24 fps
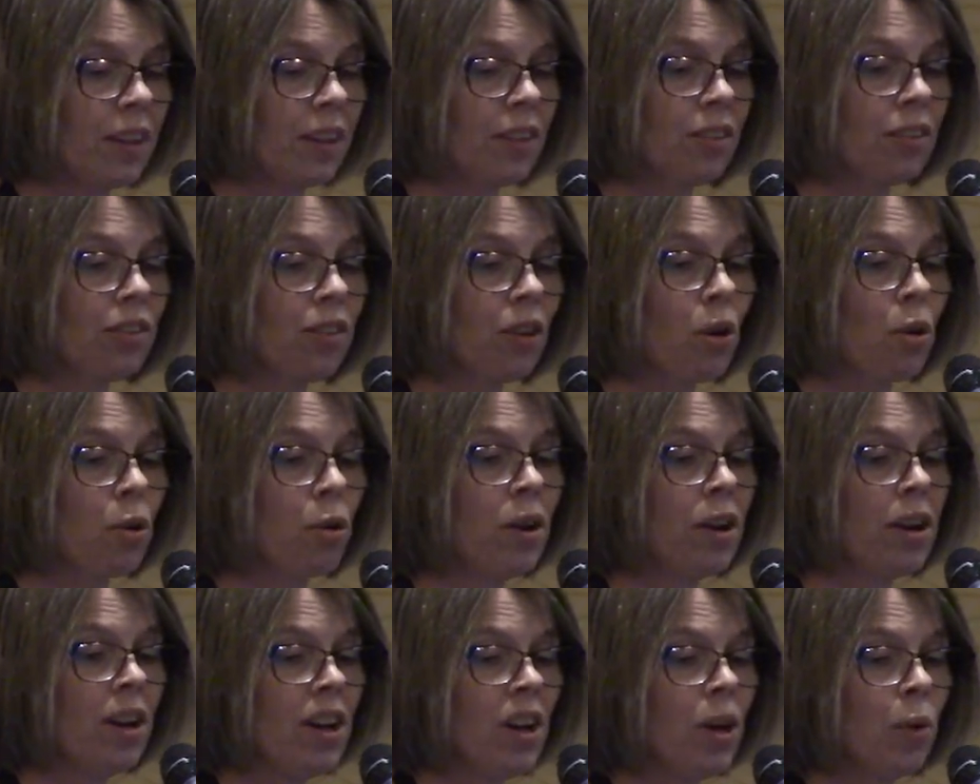So
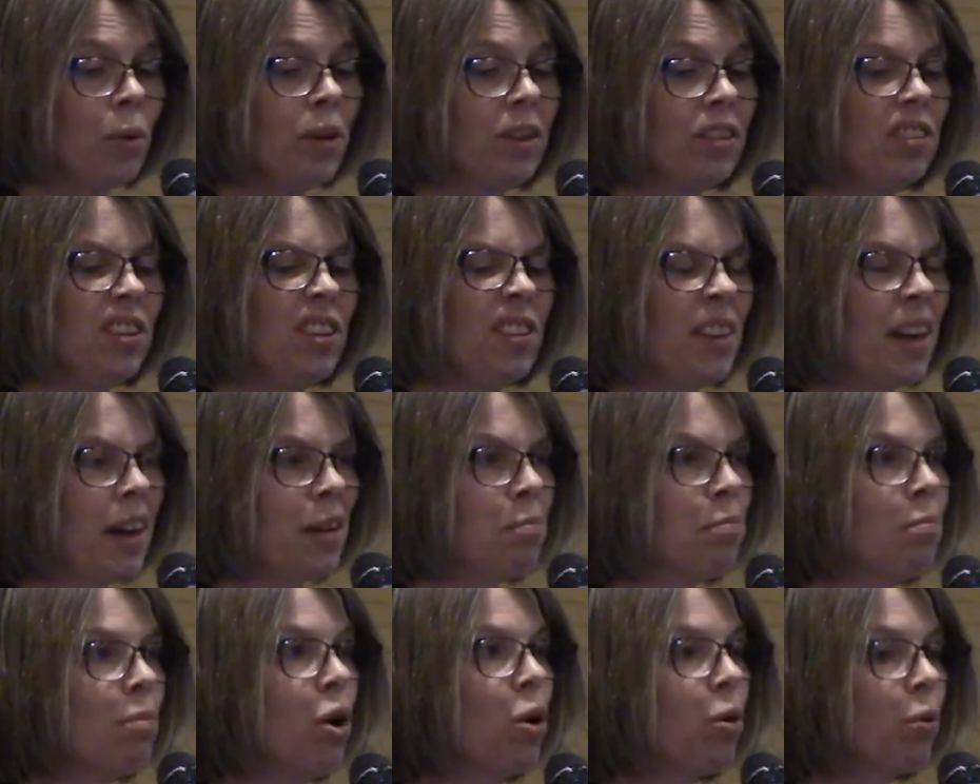we see that
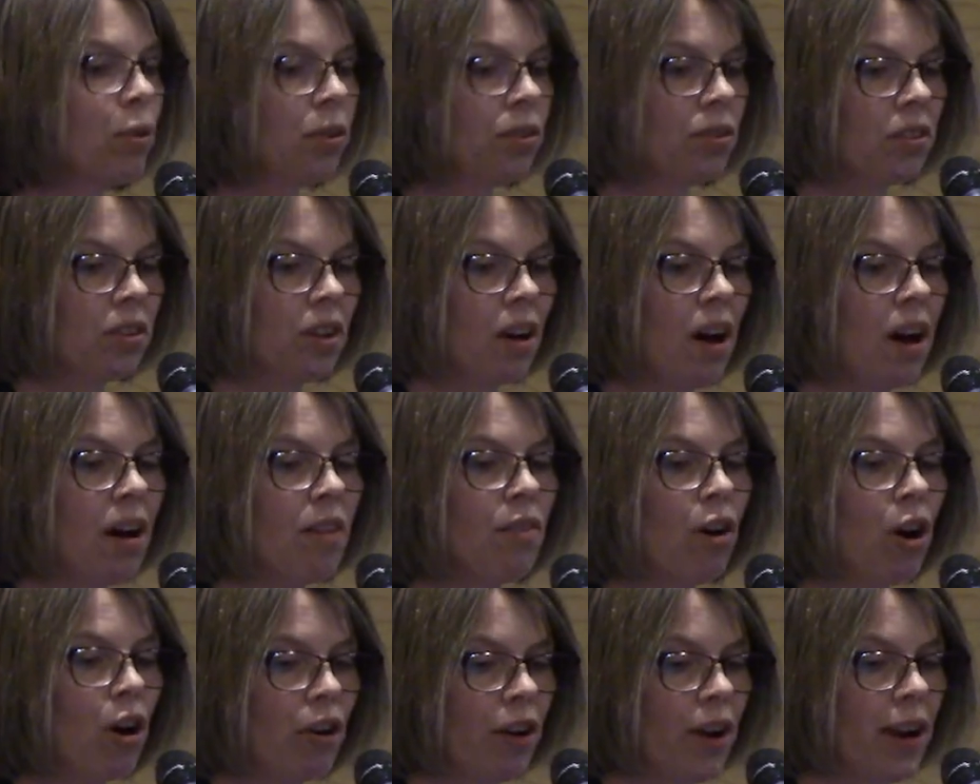most of
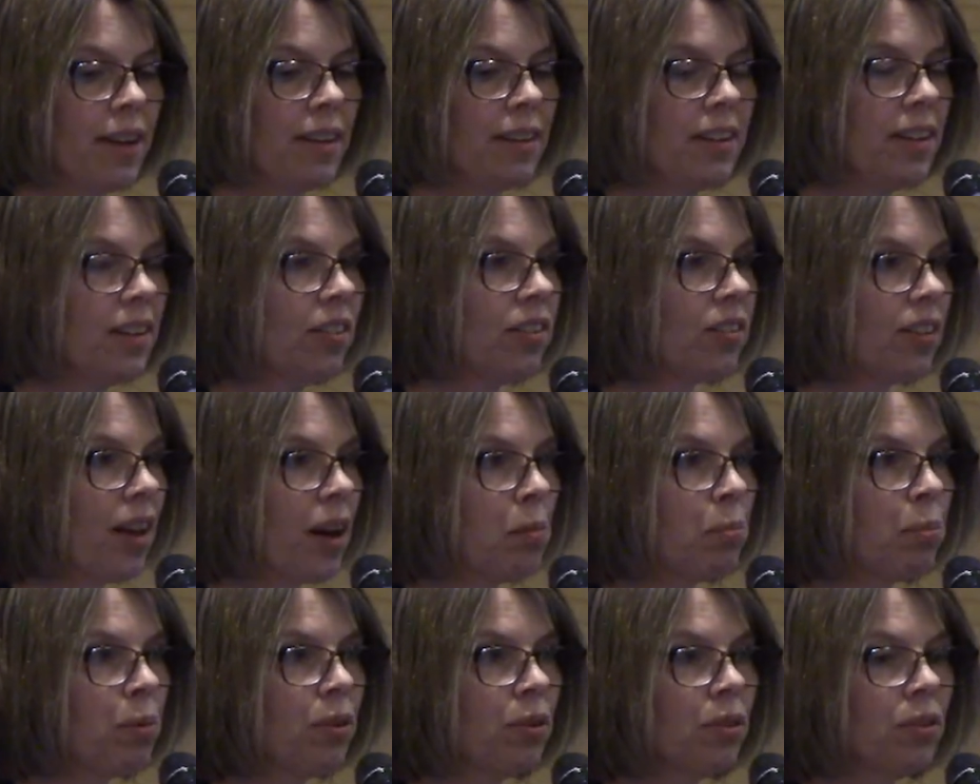RID
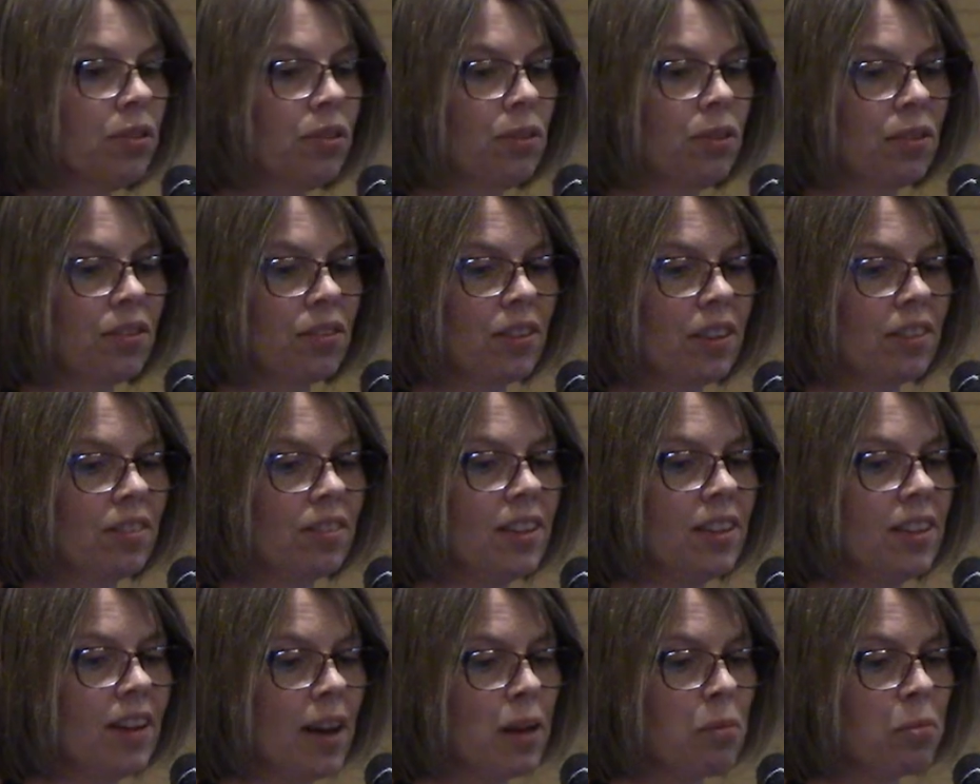samples, so
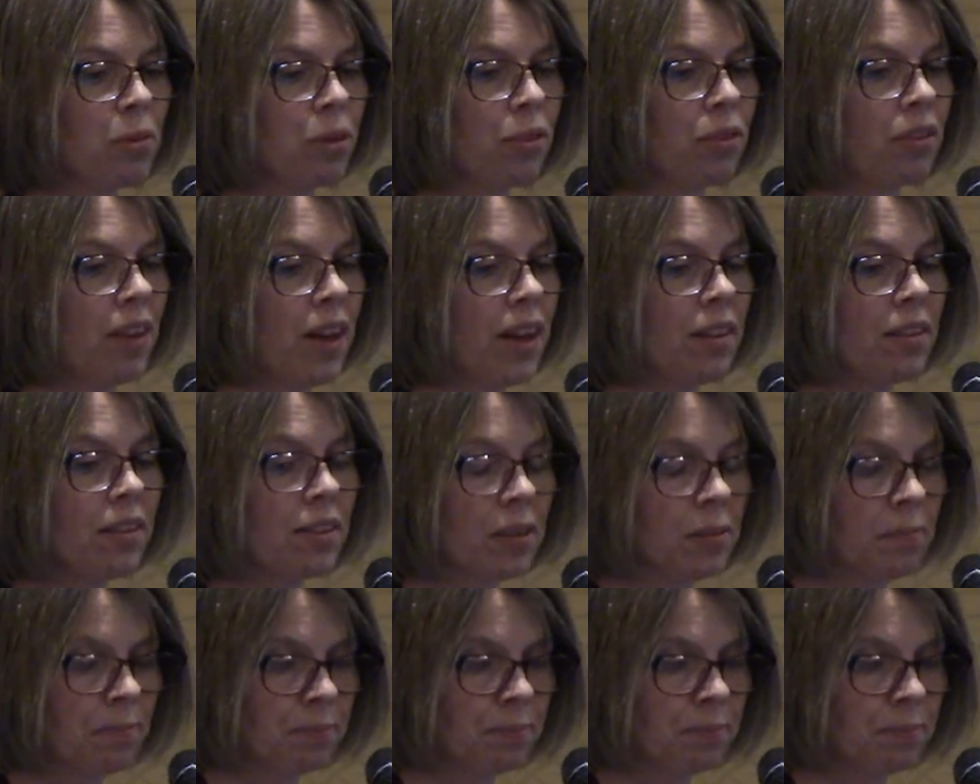69%,